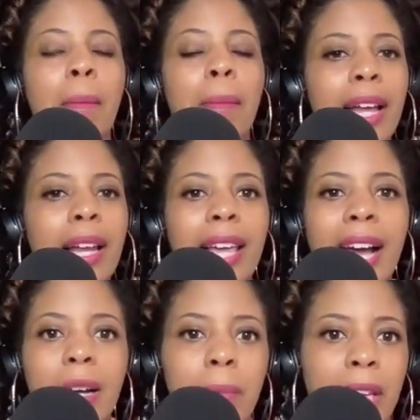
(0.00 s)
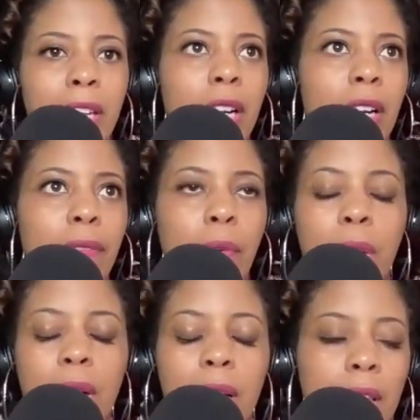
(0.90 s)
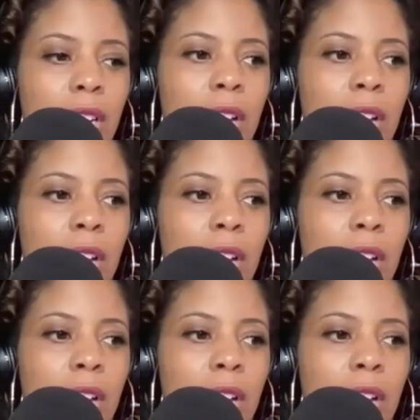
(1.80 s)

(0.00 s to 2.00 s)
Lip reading: But like I commend her for,